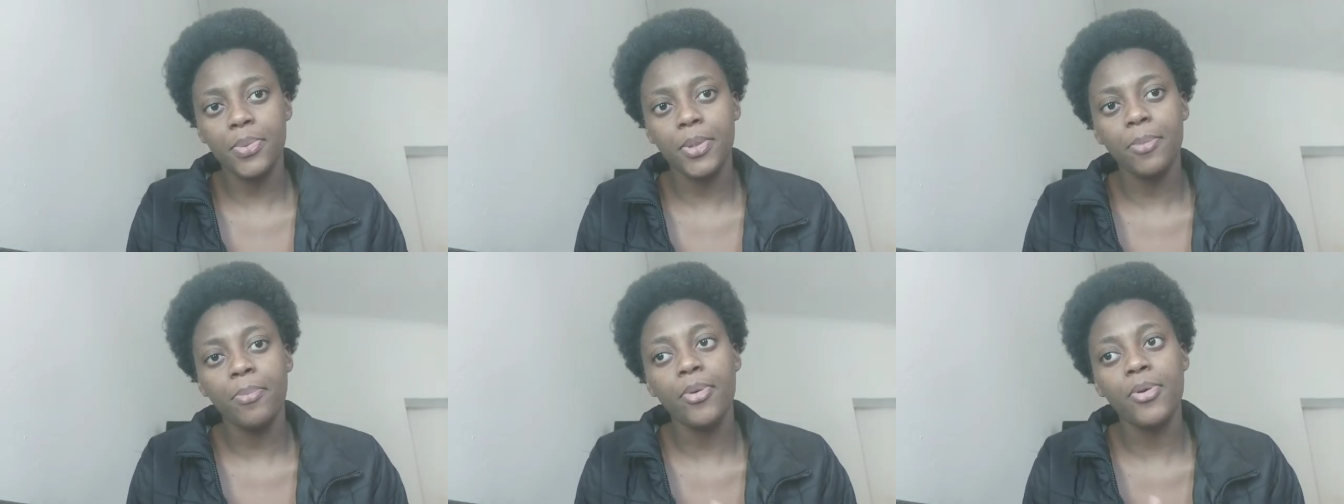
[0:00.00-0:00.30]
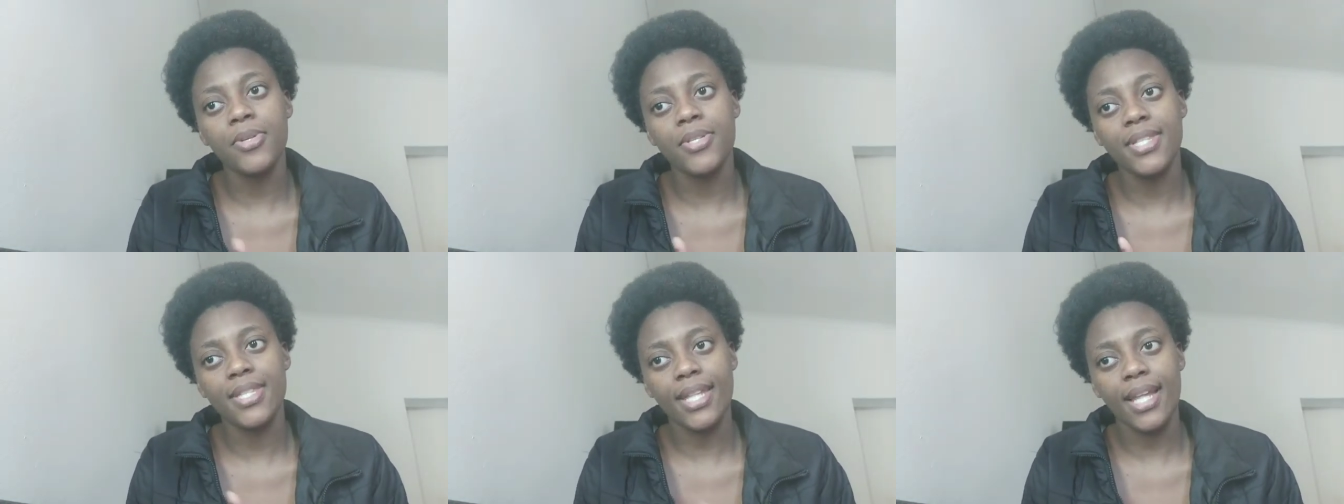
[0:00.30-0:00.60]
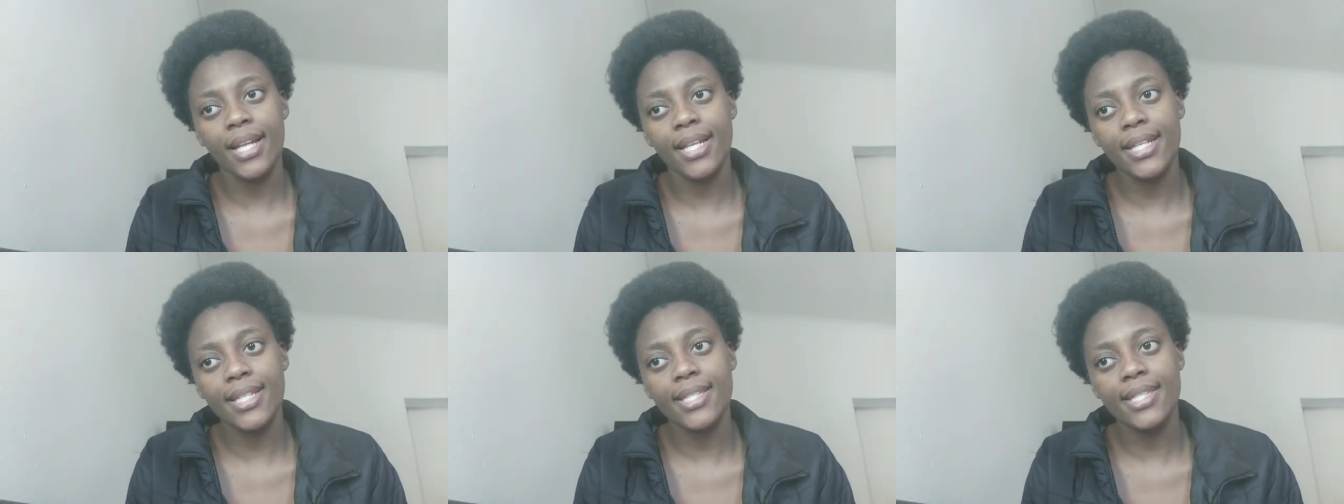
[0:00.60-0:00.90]
with
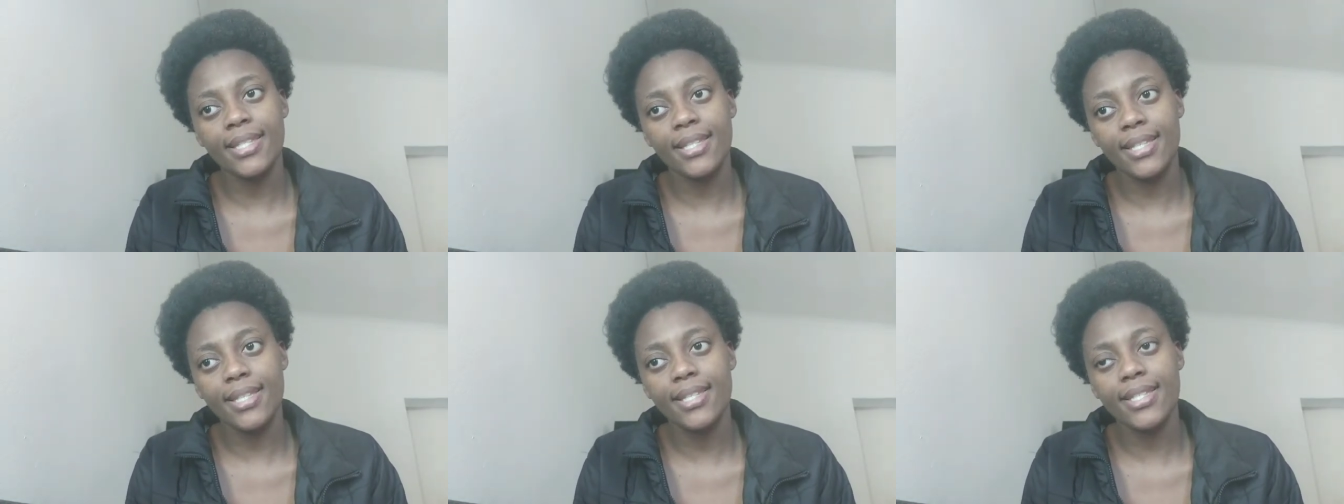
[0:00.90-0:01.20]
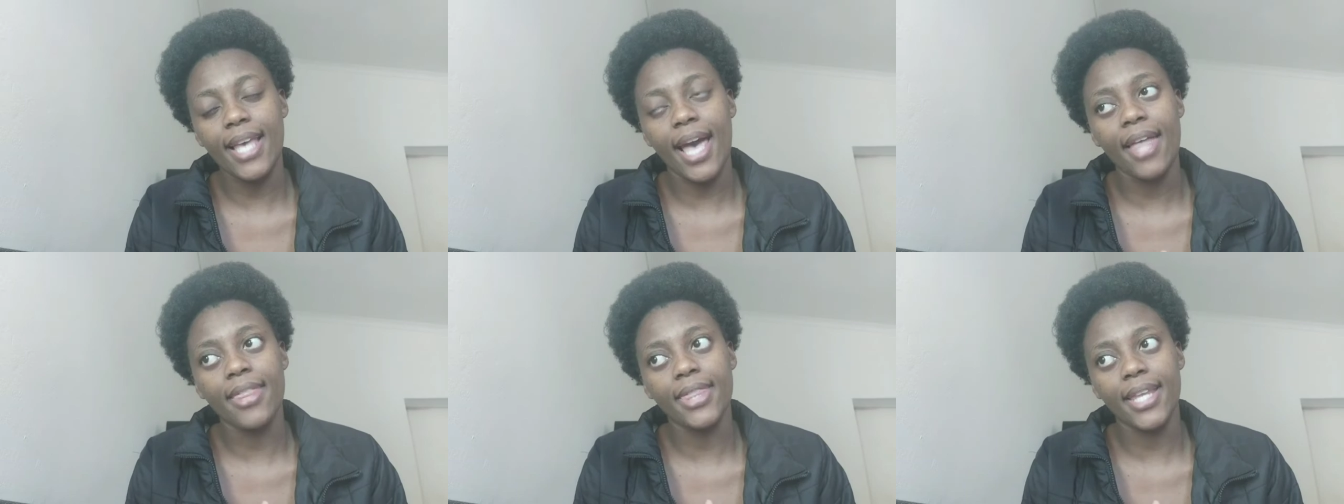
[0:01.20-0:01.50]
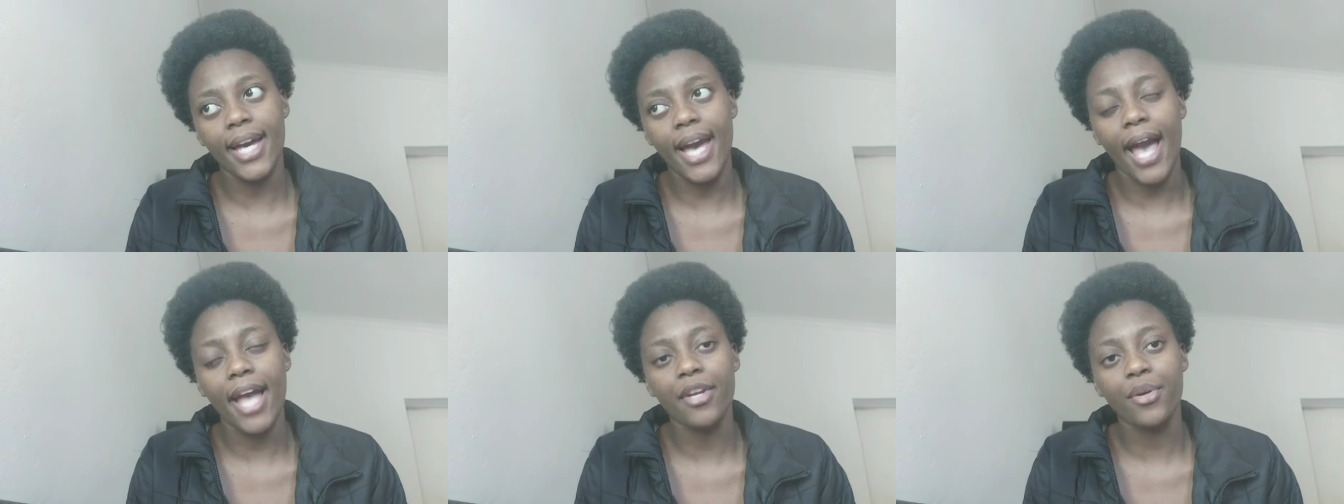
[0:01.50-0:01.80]
personalities and
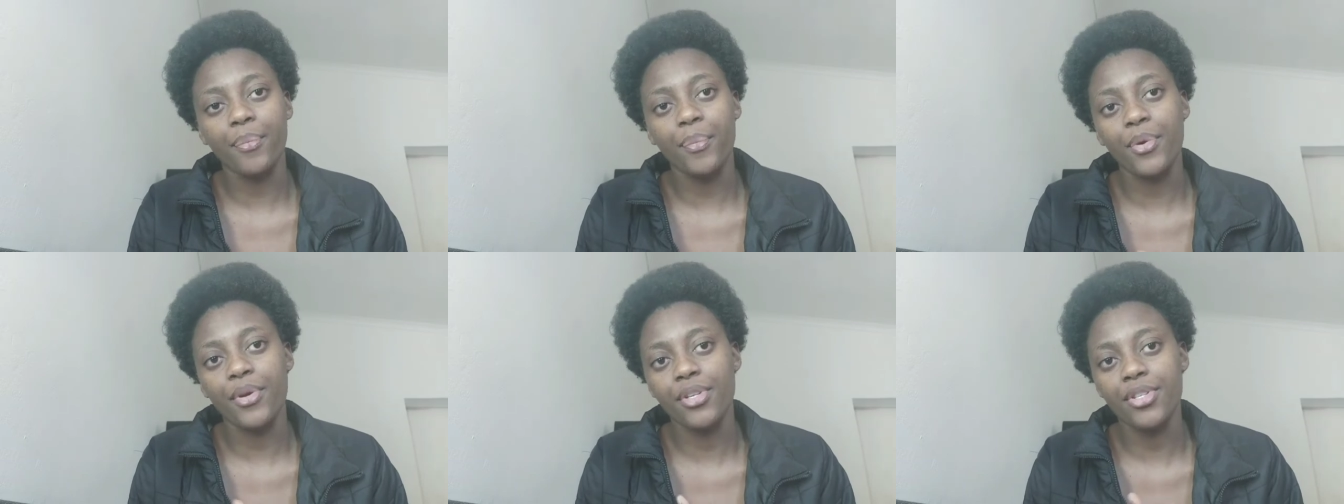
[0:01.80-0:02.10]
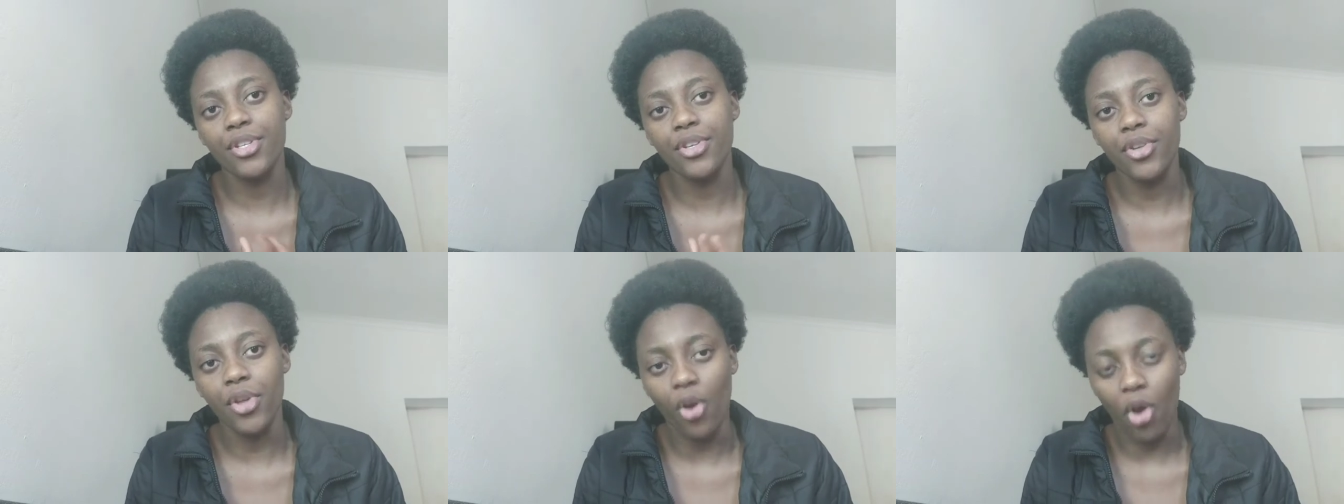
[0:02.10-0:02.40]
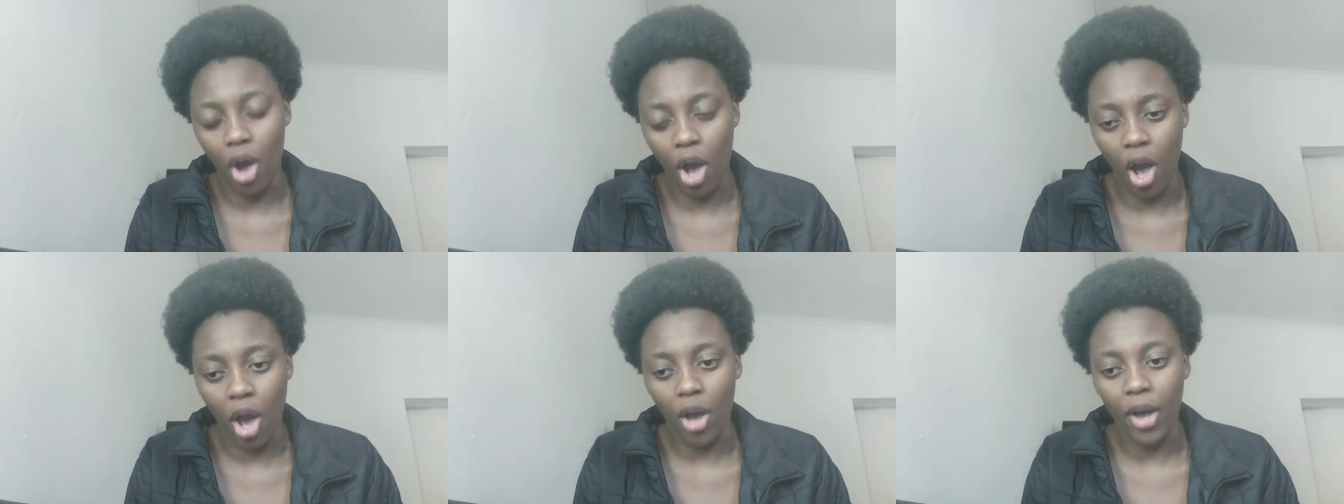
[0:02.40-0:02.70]
the kind of person
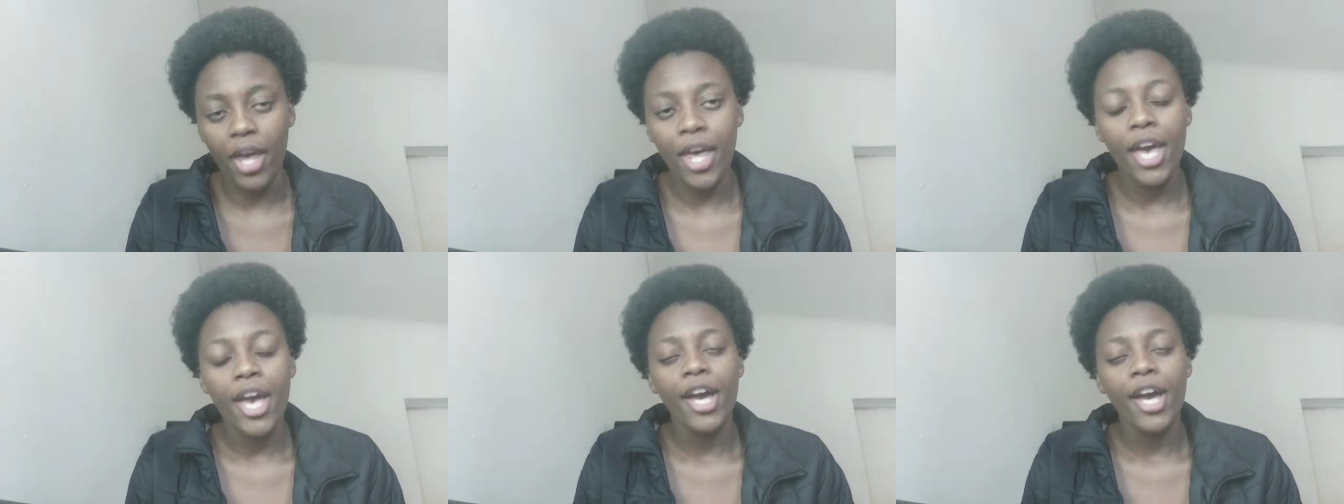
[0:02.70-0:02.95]
you are.